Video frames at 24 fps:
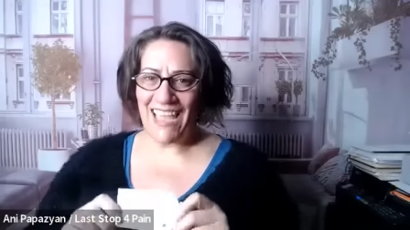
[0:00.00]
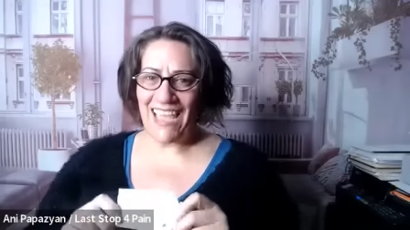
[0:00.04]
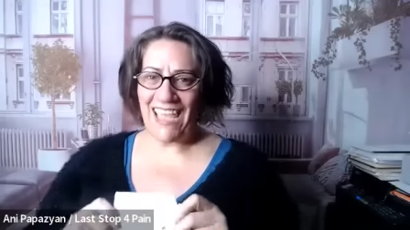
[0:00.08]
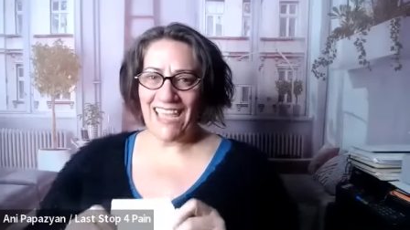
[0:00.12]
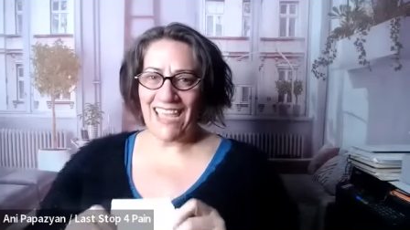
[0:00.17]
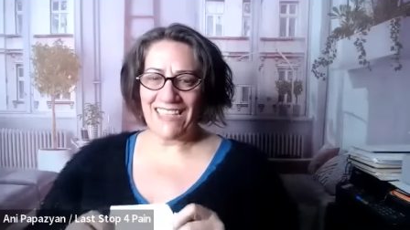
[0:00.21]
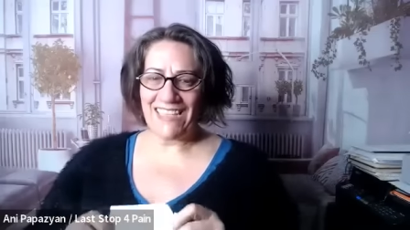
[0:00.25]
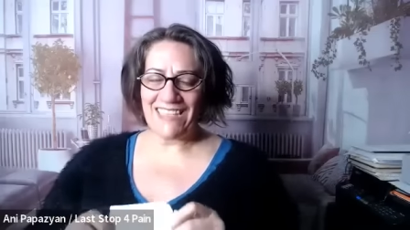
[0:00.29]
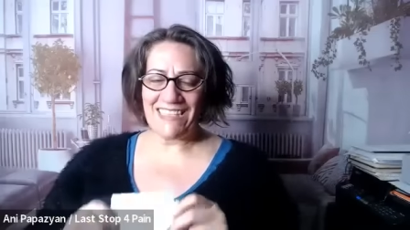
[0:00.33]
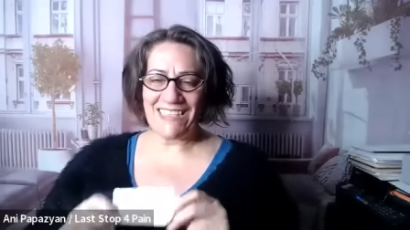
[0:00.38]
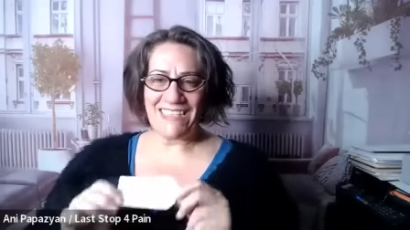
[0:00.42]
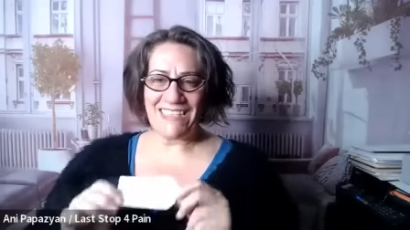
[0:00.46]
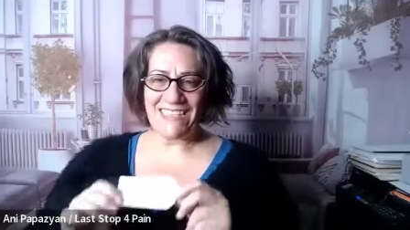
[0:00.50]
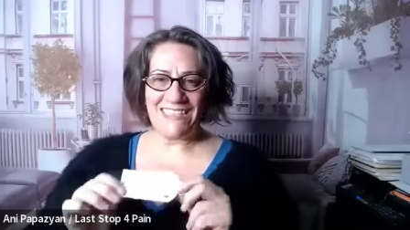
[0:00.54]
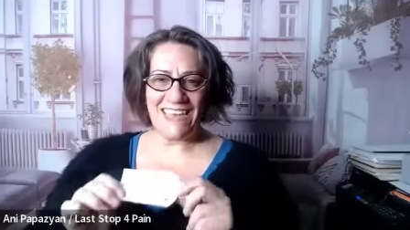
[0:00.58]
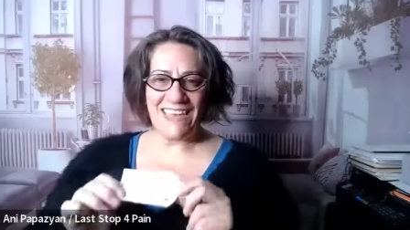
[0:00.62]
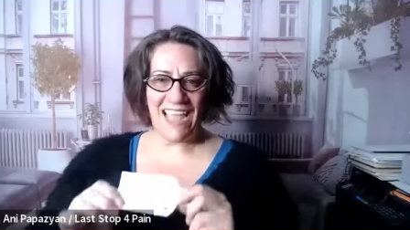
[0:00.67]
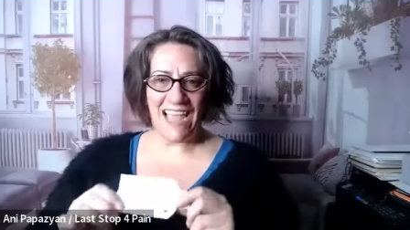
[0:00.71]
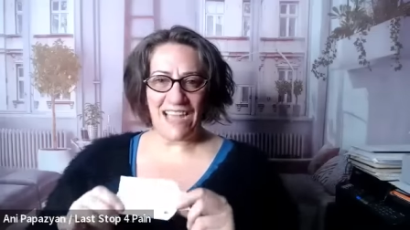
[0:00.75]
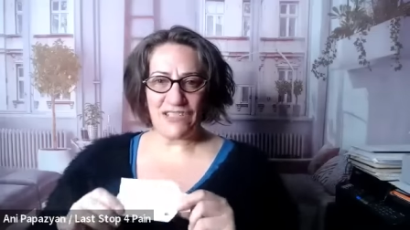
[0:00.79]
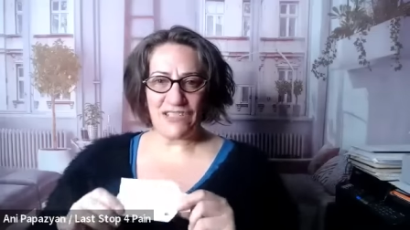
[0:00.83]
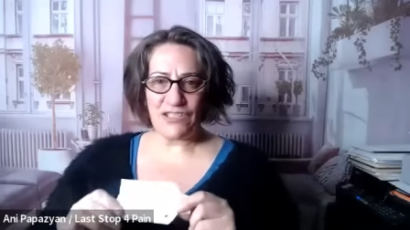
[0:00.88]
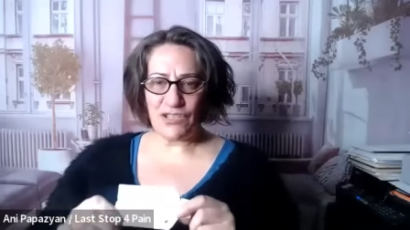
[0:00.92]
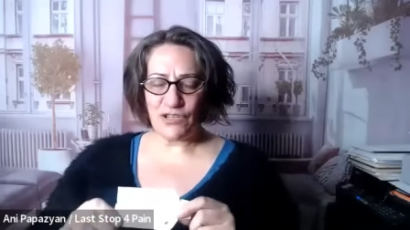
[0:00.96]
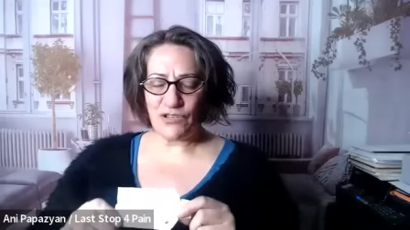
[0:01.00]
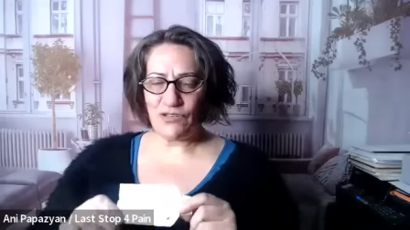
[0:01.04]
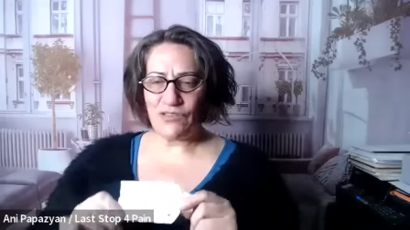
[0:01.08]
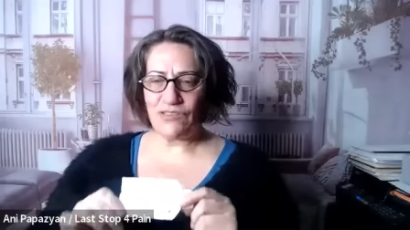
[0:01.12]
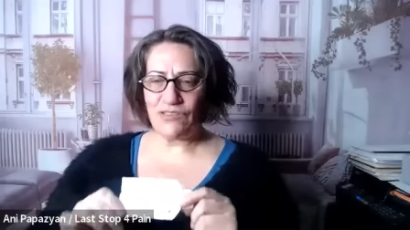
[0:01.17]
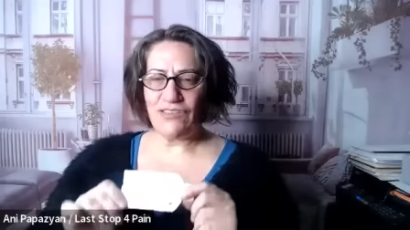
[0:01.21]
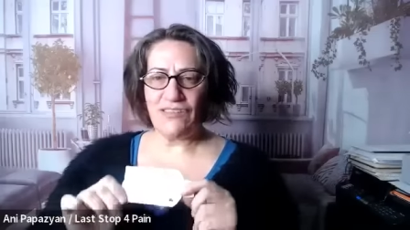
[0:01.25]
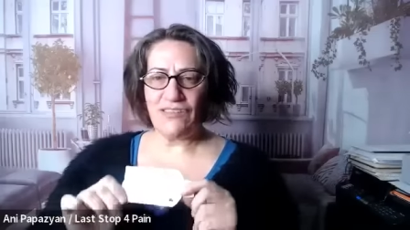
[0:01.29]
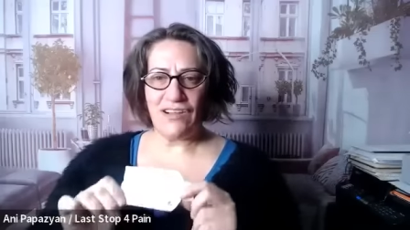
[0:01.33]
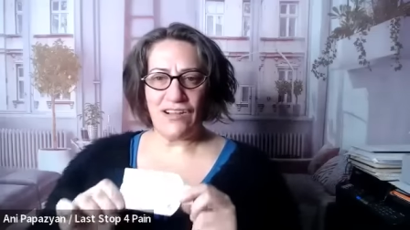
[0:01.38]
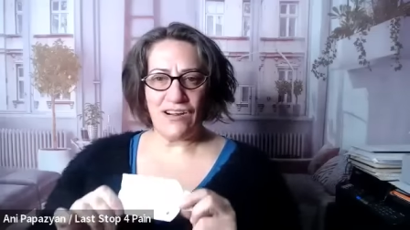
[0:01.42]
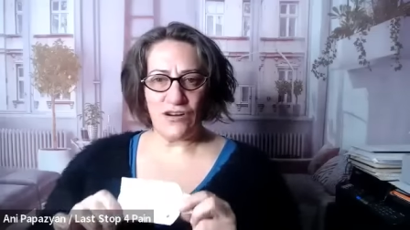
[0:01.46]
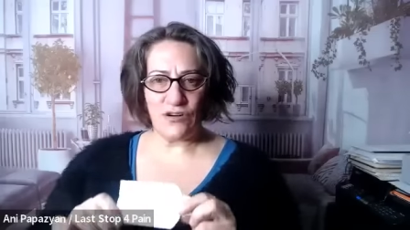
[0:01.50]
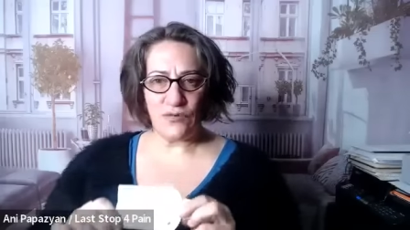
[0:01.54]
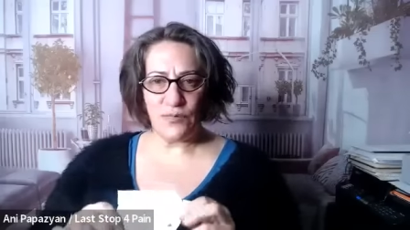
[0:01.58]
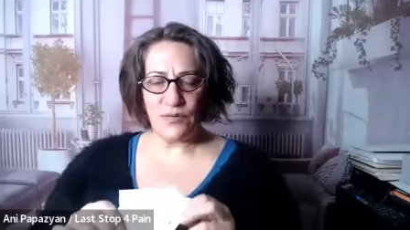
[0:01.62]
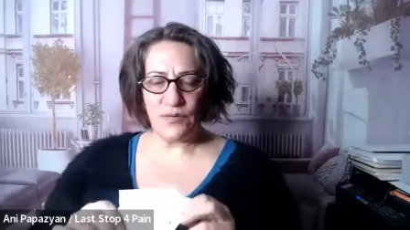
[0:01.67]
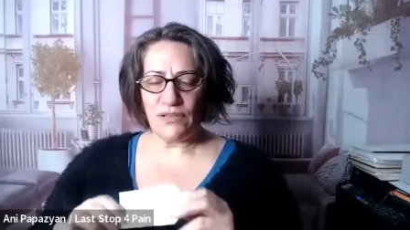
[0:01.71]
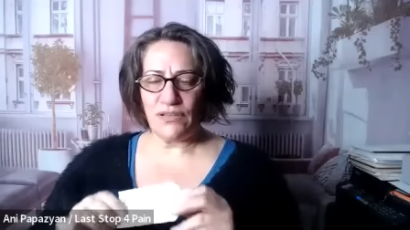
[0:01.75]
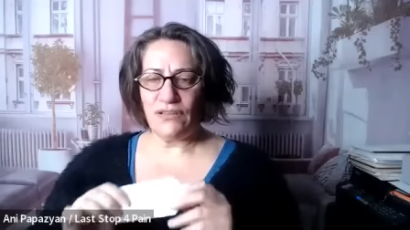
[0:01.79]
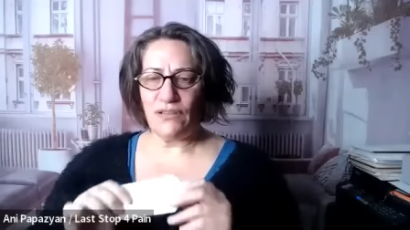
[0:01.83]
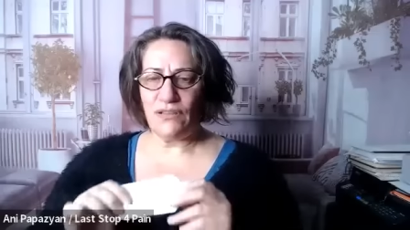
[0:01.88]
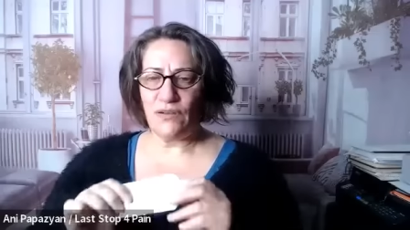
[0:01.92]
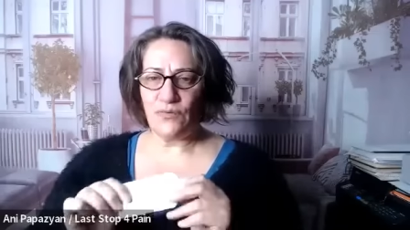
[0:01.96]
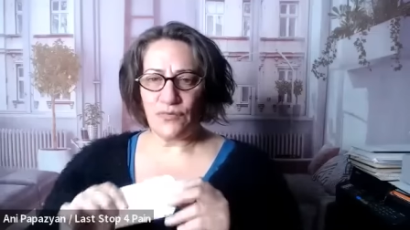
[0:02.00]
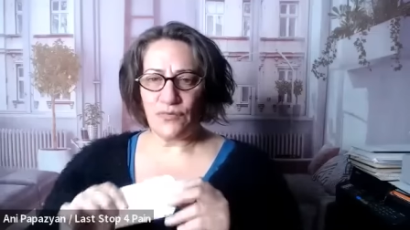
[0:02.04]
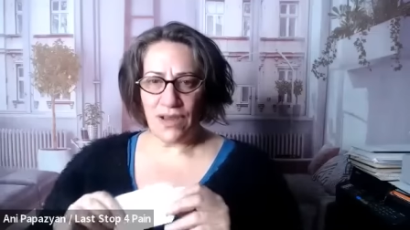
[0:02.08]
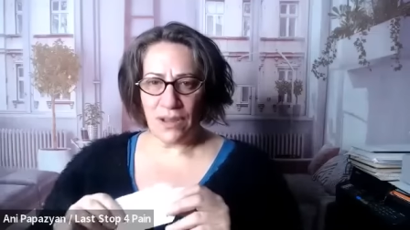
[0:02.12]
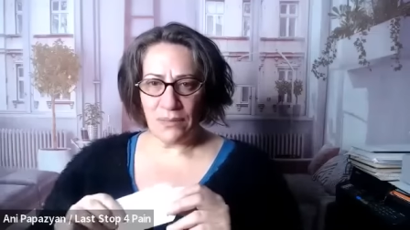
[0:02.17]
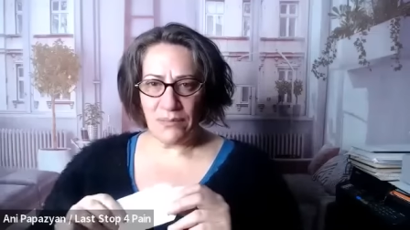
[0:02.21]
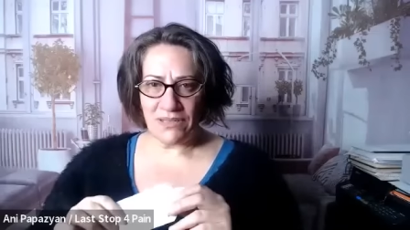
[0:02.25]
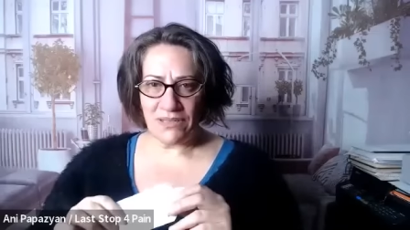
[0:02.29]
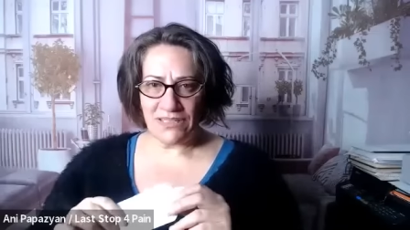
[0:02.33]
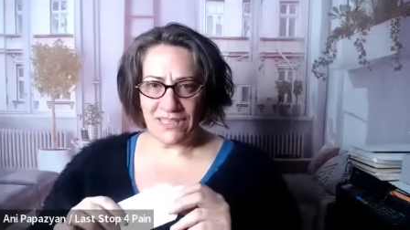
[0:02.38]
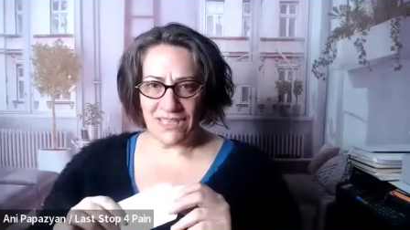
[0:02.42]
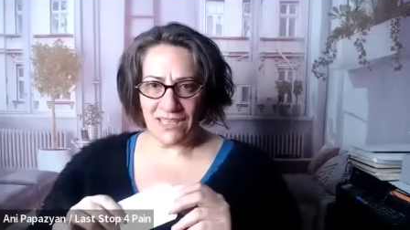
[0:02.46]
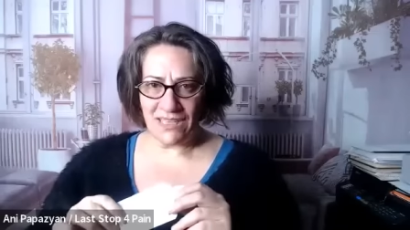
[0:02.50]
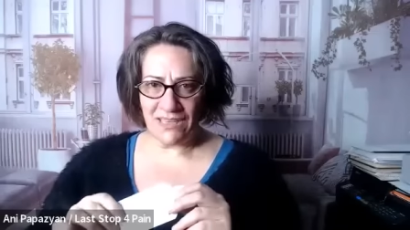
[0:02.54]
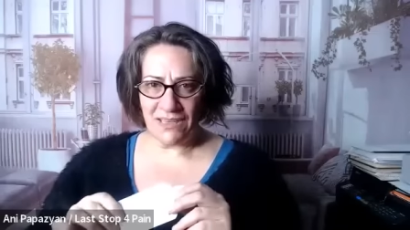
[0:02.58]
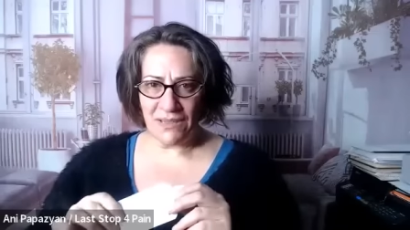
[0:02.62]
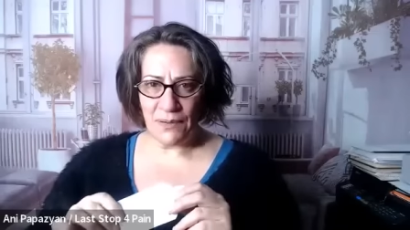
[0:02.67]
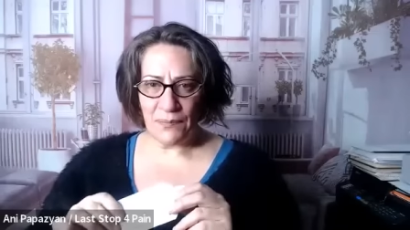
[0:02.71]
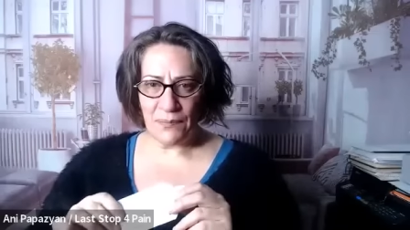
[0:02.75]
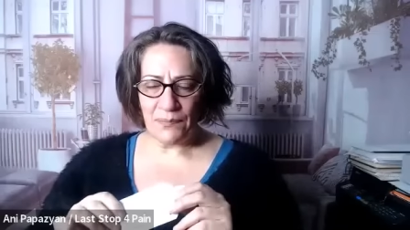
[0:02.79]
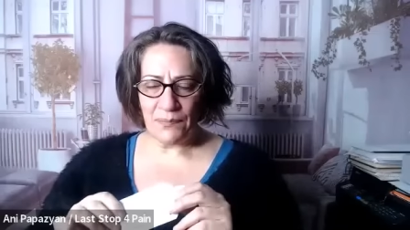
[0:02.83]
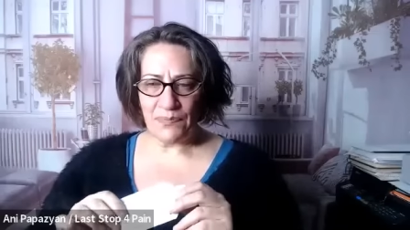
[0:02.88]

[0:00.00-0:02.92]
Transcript: It's a natural herbal remedy